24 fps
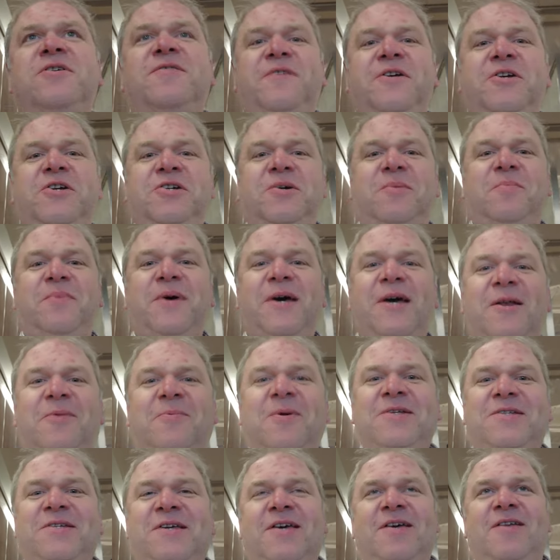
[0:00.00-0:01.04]
having champagne,
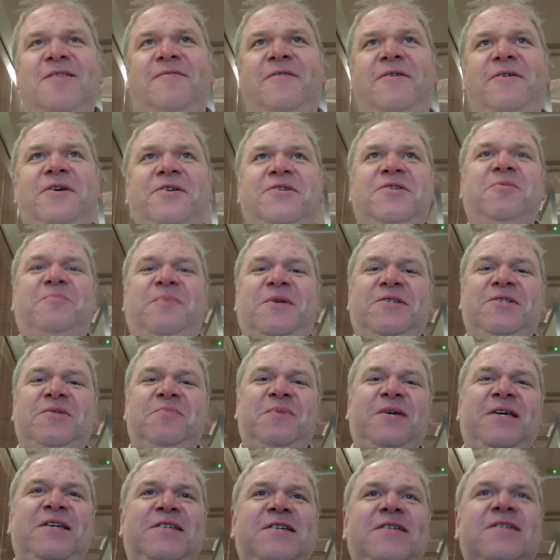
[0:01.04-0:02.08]
whiskey, and various other bits
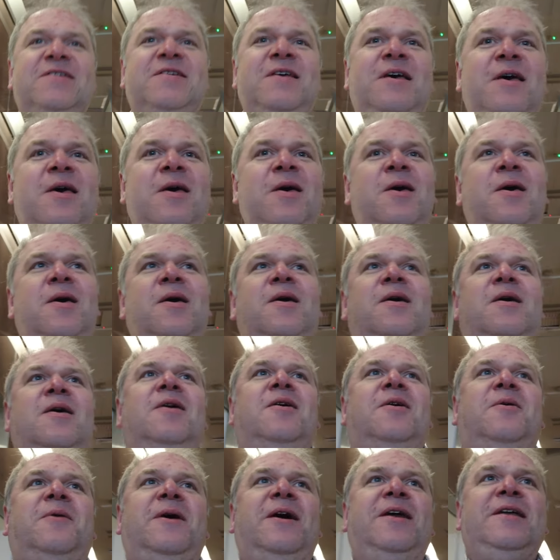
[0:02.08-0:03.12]
and pieces,
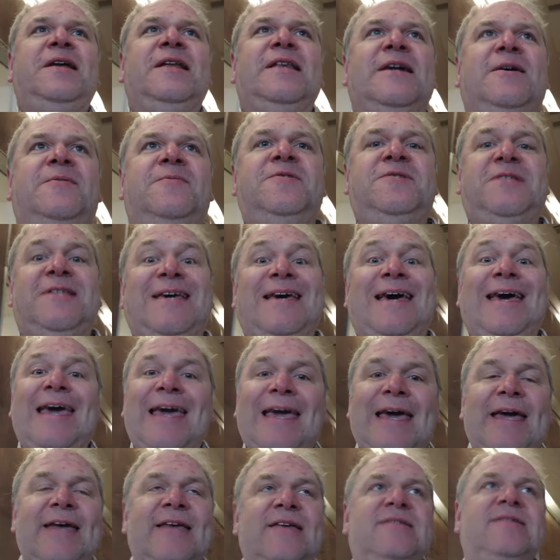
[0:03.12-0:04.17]
we're heading down to the A
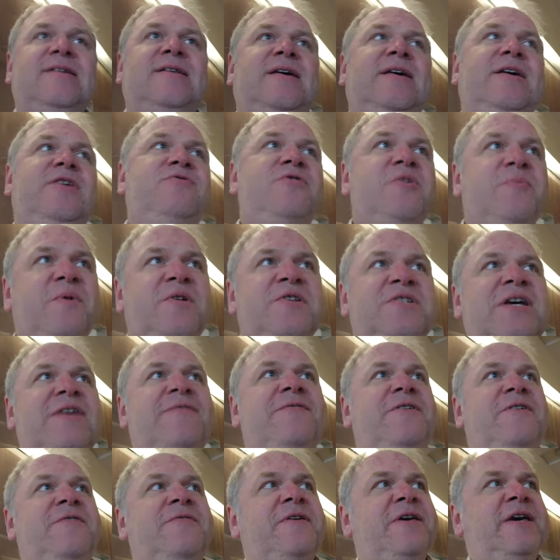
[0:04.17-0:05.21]
gates today, a
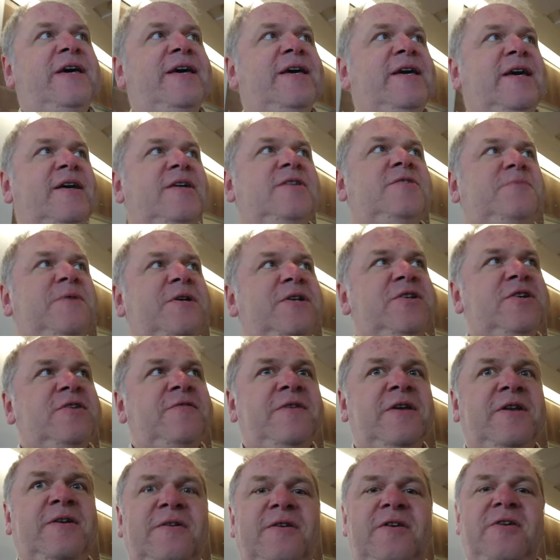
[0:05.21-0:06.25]
777 off the A gates, which
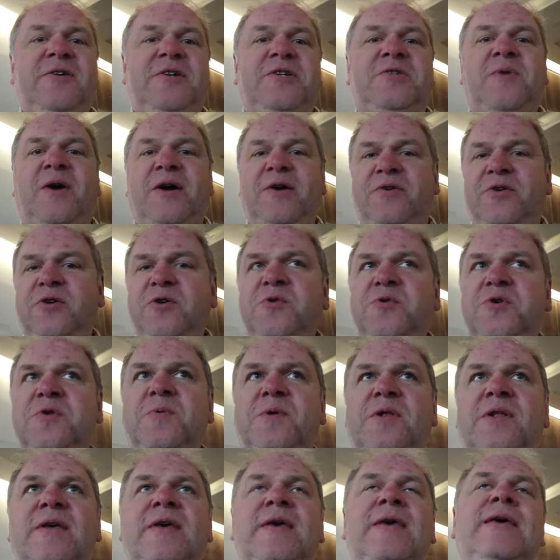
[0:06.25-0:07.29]
if you don't know is quite
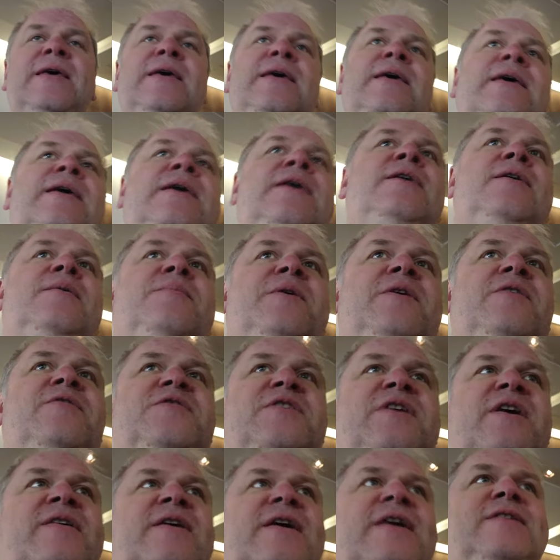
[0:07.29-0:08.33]
unusual
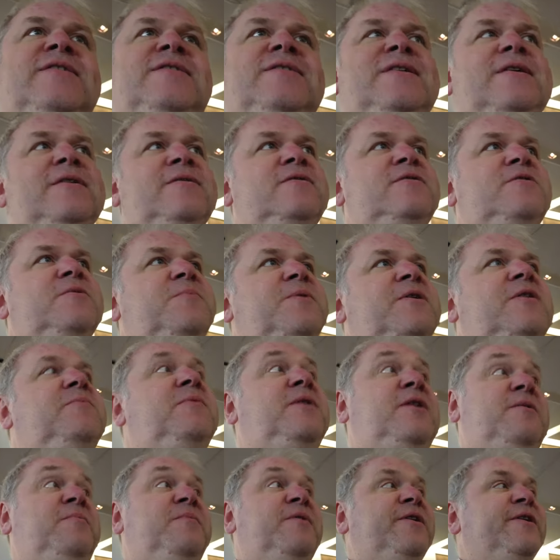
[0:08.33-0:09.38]
because the A gates tend to be,
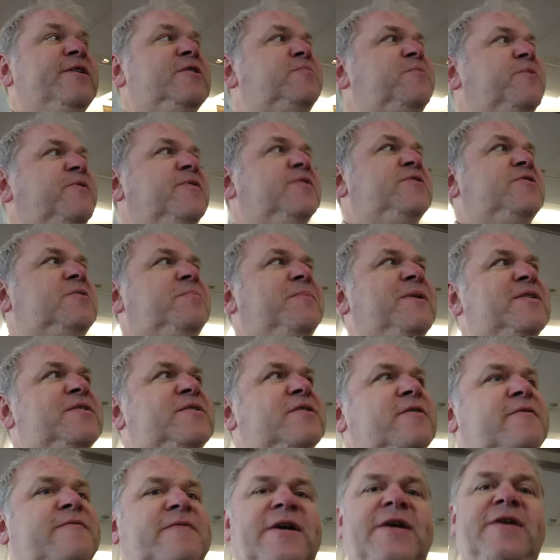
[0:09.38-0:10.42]
well in my experience,
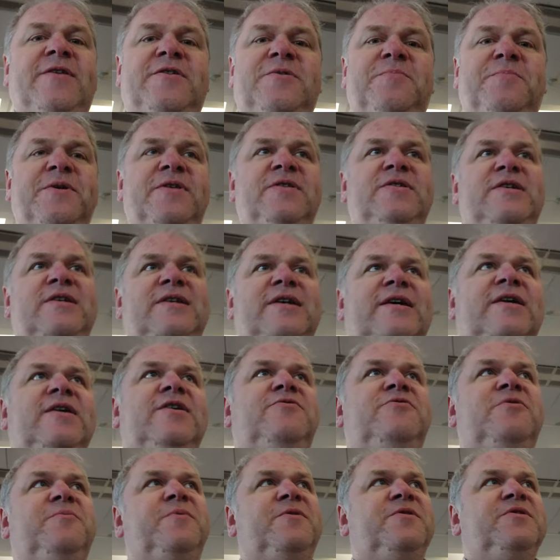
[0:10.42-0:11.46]
domestic flights, but today a
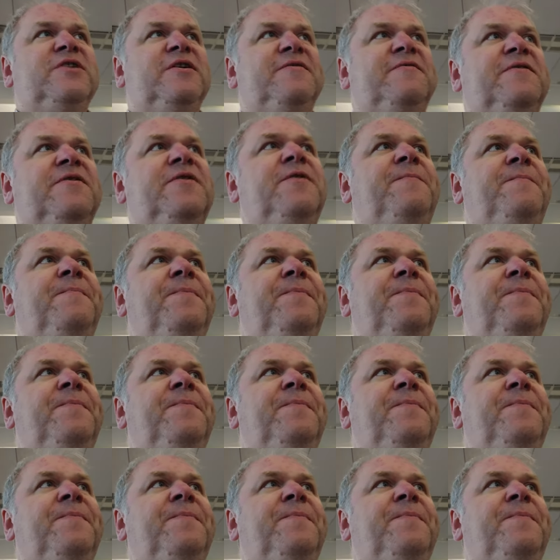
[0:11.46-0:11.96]
777